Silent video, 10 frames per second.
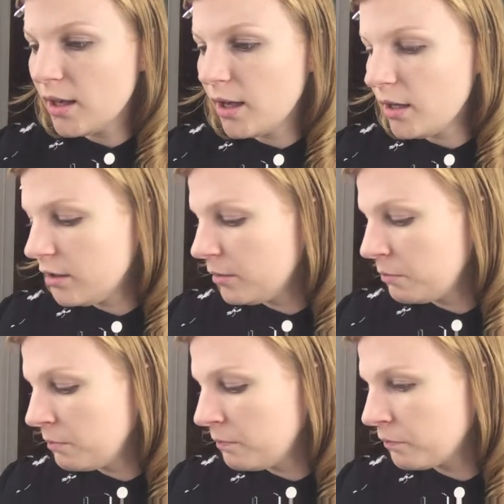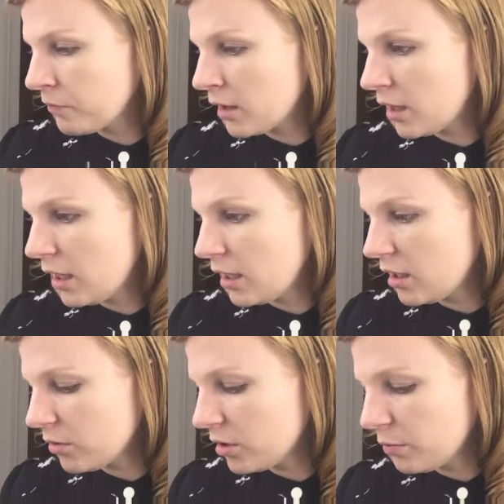And
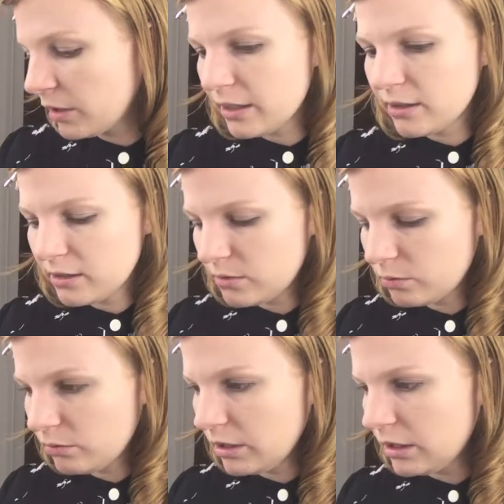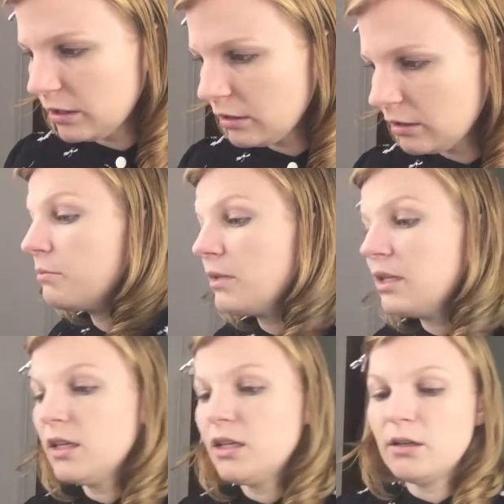I'm going to apply this with a
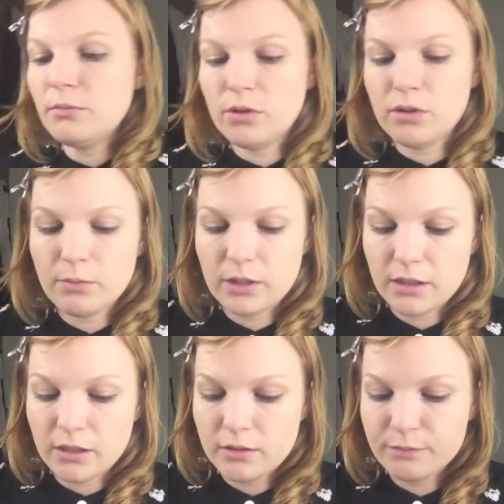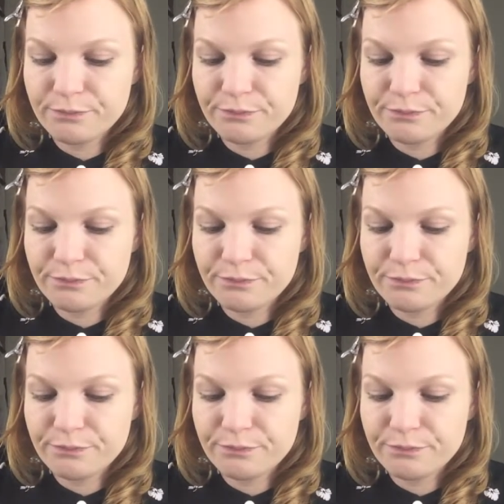mini beauty blender.